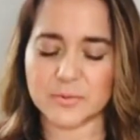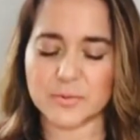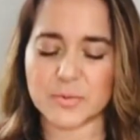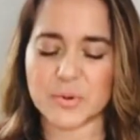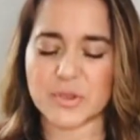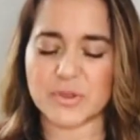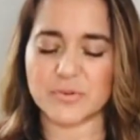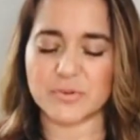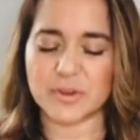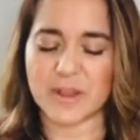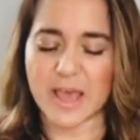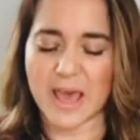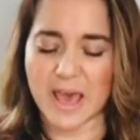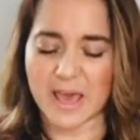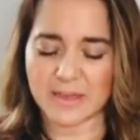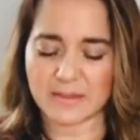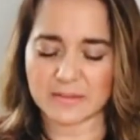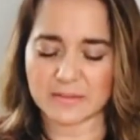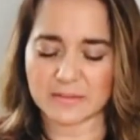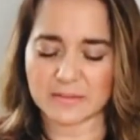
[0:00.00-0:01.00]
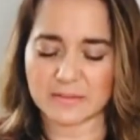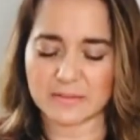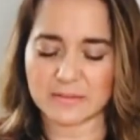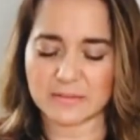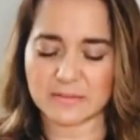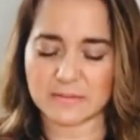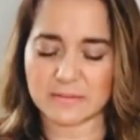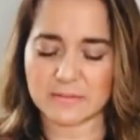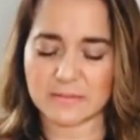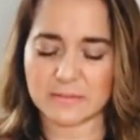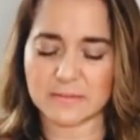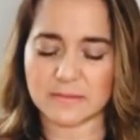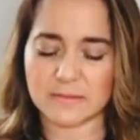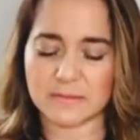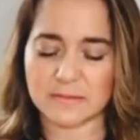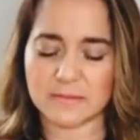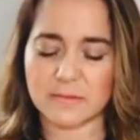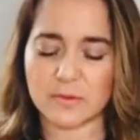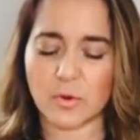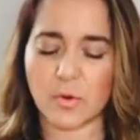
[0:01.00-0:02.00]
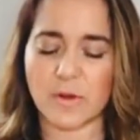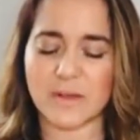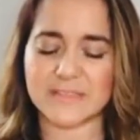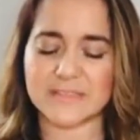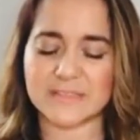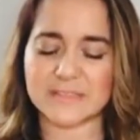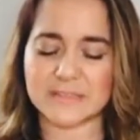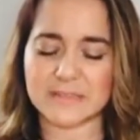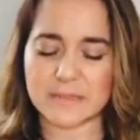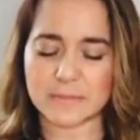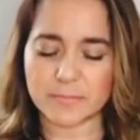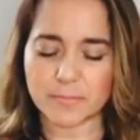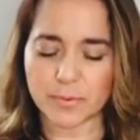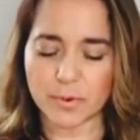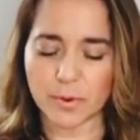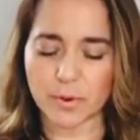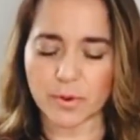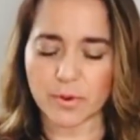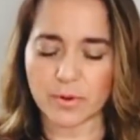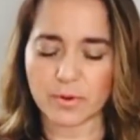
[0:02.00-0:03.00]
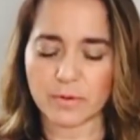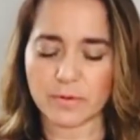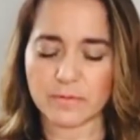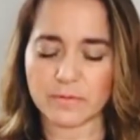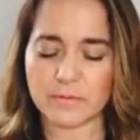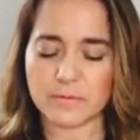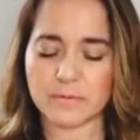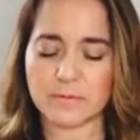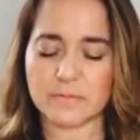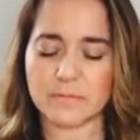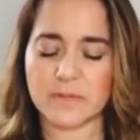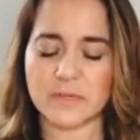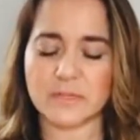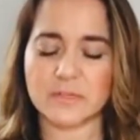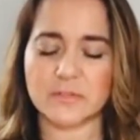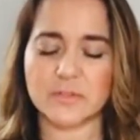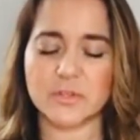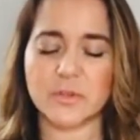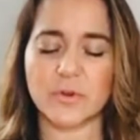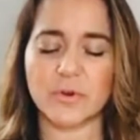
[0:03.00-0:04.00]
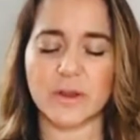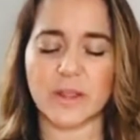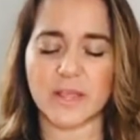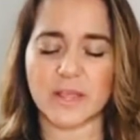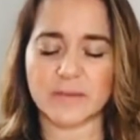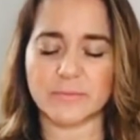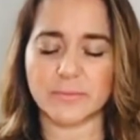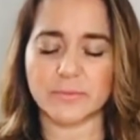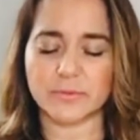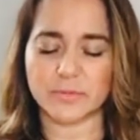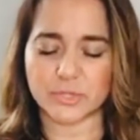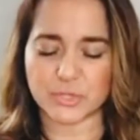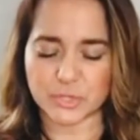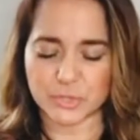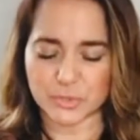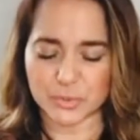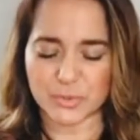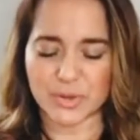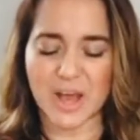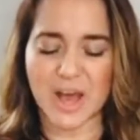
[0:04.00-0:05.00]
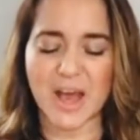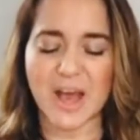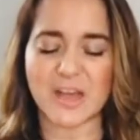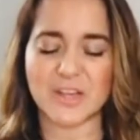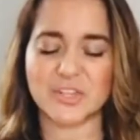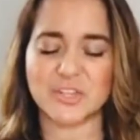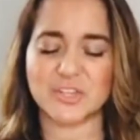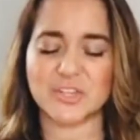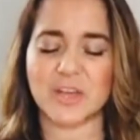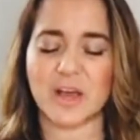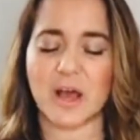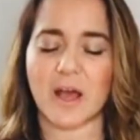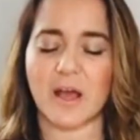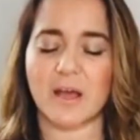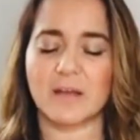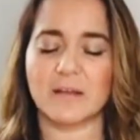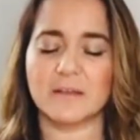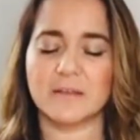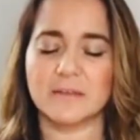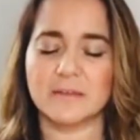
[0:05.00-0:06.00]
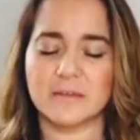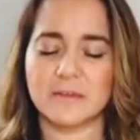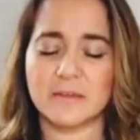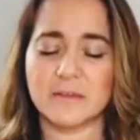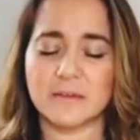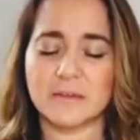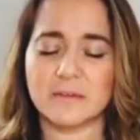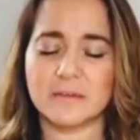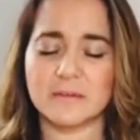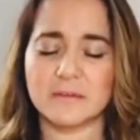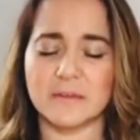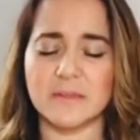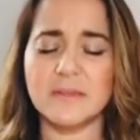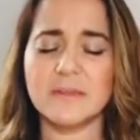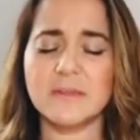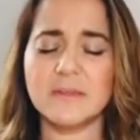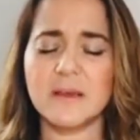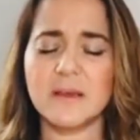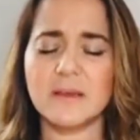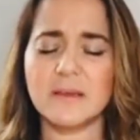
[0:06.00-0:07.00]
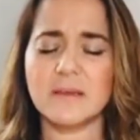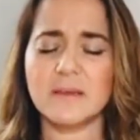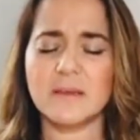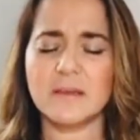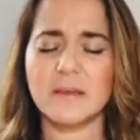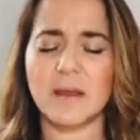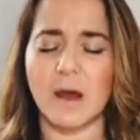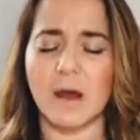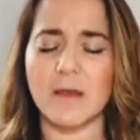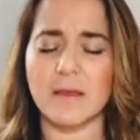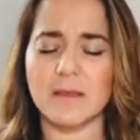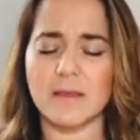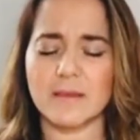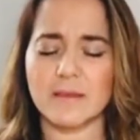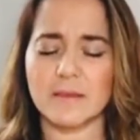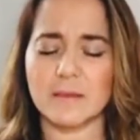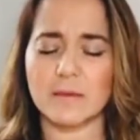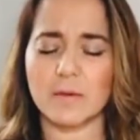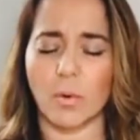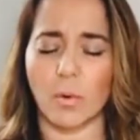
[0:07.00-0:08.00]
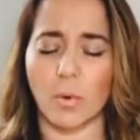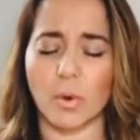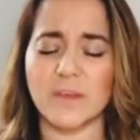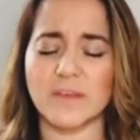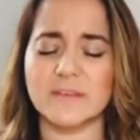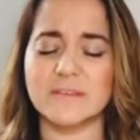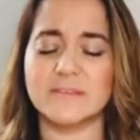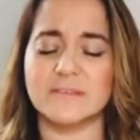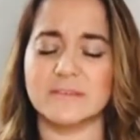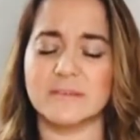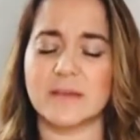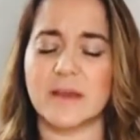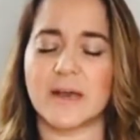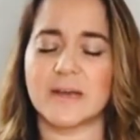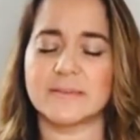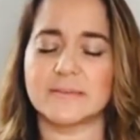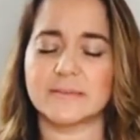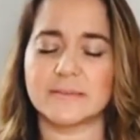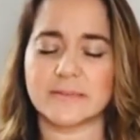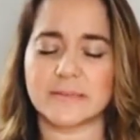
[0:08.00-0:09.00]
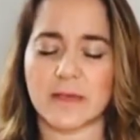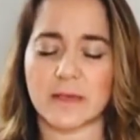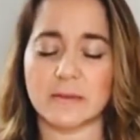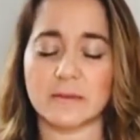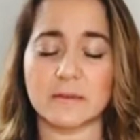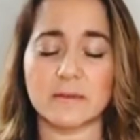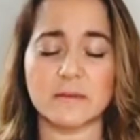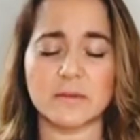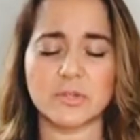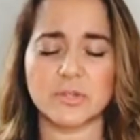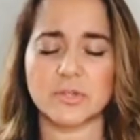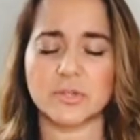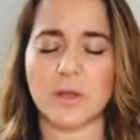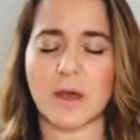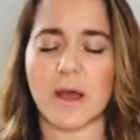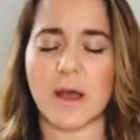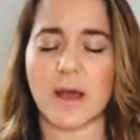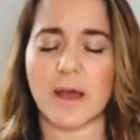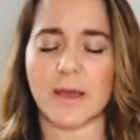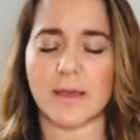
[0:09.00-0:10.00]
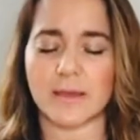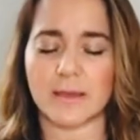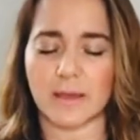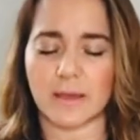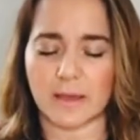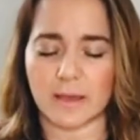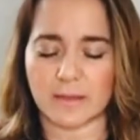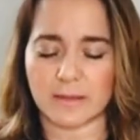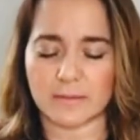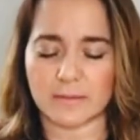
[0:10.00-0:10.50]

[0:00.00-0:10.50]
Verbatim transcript: reconnect, go as deeper as you're able to. Kaashka. Ni ai ai hui ne asaya jaya.